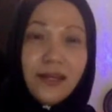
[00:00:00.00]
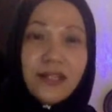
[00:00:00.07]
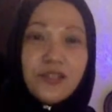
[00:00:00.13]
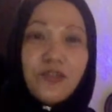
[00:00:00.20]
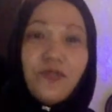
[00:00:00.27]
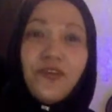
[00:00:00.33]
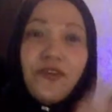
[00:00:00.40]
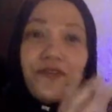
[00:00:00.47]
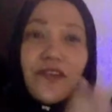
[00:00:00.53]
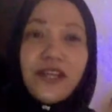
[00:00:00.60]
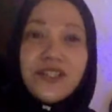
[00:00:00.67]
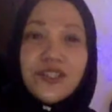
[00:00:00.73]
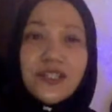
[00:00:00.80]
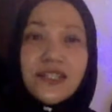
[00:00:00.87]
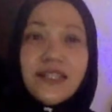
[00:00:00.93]
So for
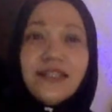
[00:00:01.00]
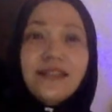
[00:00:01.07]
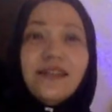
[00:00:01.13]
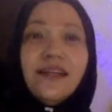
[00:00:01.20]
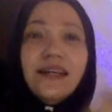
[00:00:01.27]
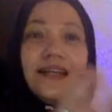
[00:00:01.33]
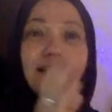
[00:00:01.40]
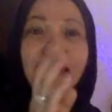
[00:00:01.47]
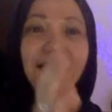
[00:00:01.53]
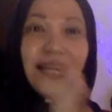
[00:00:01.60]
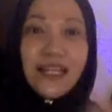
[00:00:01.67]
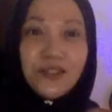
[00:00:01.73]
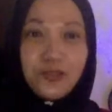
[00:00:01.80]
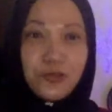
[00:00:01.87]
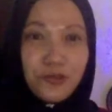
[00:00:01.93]
fashion,
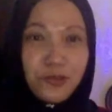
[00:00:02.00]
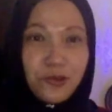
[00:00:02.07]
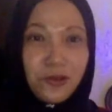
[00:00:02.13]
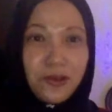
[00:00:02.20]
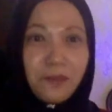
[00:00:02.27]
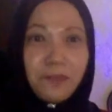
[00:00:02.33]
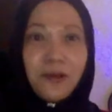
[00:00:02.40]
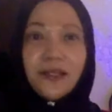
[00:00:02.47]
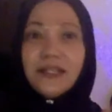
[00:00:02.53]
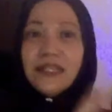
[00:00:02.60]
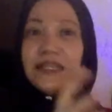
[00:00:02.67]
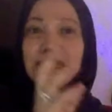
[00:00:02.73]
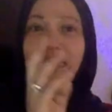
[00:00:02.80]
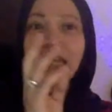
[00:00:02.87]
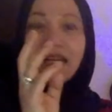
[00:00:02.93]
get to know your
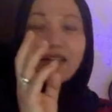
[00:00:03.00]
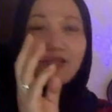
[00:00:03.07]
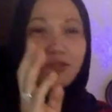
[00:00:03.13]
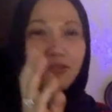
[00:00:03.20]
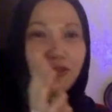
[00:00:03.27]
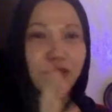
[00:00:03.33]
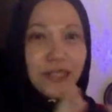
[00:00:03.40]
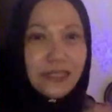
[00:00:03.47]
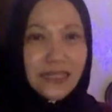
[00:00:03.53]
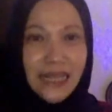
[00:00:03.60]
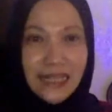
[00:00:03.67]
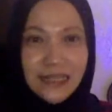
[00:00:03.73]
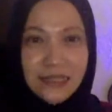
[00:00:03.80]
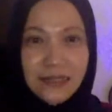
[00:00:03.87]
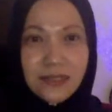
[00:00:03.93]
body, get to know the
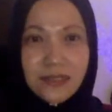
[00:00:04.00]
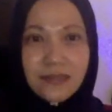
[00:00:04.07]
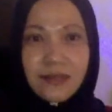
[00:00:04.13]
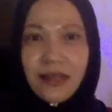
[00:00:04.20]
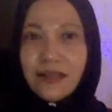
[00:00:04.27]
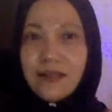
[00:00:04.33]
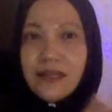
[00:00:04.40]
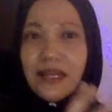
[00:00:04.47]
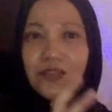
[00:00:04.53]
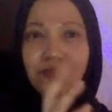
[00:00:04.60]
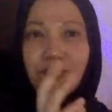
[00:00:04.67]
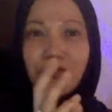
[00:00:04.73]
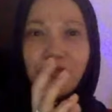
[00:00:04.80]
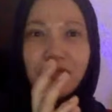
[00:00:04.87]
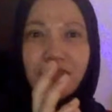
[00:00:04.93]
latest trend, get
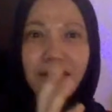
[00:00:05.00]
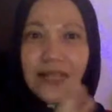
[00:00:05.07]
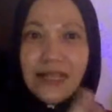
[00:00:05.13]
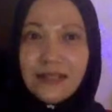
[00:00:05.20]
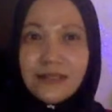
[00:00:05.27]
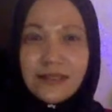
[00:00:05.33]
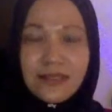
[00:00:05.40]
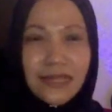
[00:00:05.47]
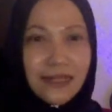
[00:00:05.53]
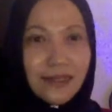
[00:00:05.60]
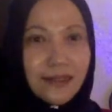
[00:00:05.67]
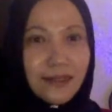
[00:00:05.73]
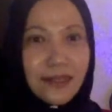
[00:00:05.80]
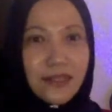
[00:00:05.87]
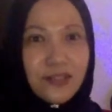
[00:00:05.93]
to know the latest
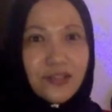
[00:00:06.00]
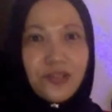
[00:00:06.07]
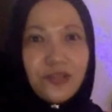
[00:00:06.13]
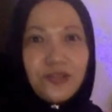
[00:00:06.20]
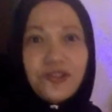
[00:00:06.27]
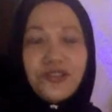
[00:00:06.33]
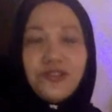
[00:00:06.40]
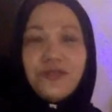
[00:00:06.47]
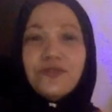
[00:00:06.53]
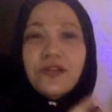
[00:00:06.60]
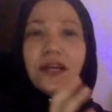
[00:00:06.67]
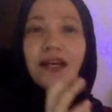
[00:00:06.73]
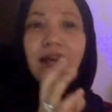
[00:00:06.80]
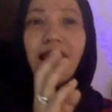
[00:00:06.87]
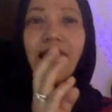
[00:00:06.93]
color that suit you
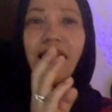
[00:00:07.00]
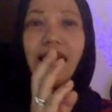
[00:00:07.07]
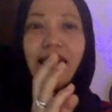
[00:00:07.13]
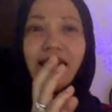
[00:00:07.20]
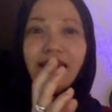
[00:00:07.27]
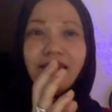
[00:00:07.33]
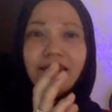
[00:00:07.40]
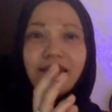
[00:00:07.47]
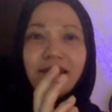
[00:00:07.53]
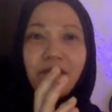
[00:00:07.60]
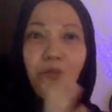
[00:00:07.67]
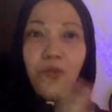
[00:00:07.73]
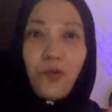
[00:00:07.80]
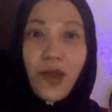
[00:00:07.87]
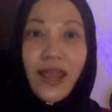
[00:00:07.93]
and
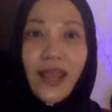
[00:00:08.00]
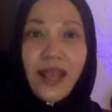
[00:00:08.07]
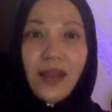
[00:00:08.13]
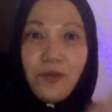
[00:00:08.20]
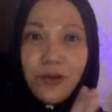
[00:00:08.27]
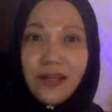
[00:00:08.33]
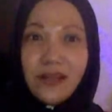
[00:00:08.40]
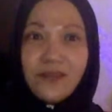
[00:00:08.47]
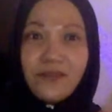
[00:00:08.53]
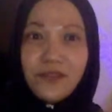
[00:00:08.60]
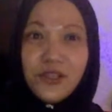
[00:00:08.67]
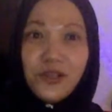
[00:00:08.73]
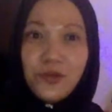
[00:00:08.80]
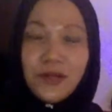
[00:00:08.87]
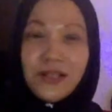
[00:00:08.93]
wear whatever
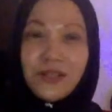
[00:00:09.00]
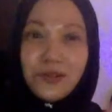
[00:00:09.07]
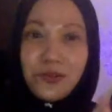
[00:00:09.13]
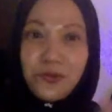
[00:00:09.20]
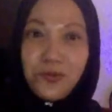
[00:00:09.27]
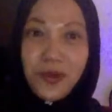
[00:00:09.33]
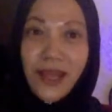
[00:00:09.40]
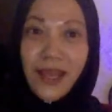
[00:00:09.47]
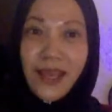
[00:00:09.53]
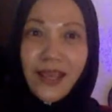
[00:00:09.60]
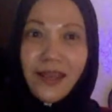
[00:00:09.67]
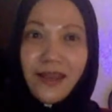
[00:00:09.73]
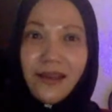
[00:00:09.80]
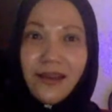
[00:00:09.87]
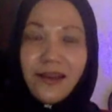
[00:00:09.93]
you want to
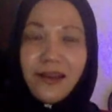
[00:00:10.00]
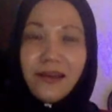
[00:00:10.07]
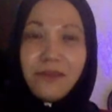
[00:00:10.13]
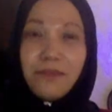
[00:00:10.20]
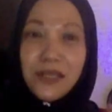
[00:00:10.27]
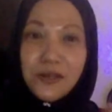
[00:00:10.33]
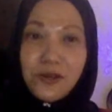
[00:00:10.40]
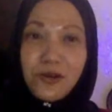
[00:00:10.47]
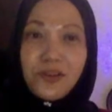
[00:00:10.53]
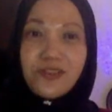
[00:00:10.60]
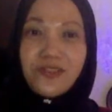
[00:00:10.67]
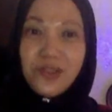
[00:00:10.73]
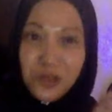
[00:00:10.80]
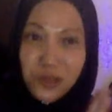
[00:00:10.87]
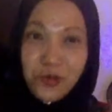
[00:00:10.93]
wear
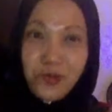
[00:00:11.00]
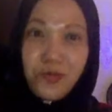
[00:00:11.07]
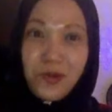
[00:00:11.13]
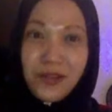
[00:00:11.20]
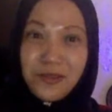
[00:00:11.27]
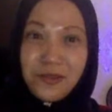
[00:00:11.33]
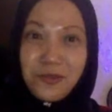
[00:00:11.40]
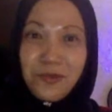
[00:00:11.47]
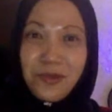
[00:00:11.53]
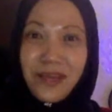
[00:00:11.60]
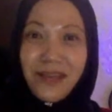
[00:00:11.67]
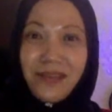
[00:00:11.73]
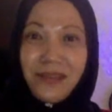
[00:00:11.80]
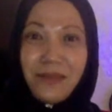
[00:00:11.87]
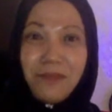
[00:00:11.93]
because you want to
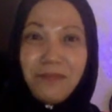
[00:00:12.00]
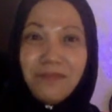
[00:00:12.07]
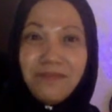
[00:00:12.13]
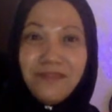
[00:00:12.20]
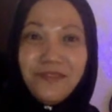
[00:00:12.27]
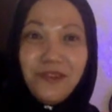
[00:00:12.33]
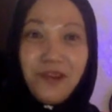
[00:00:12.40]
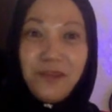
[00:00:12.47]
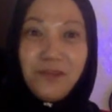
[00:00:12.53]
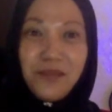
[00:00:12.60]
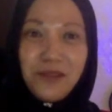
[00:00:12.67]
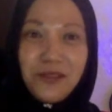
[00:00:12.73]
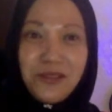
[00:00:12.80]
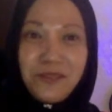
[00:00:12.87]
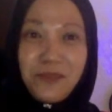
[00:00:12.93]
wear them, not
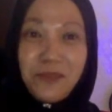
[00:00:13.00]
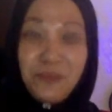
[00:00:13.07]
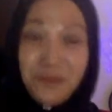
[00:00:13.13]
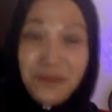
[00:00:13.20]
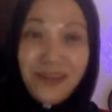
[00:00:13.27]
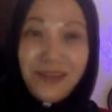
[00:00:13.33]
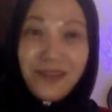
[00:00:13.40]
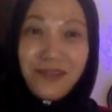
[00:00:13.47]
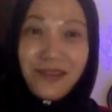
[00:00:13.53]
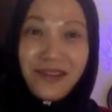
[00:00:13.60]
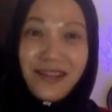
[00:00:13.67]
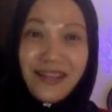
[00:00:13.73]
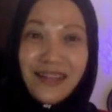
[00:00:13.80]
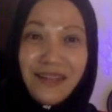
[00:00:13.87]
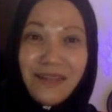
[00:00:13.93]
because people are
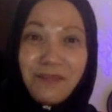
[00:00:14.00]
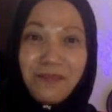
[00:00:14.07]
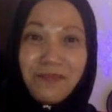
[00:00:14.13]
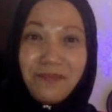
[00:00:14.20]
wearing them.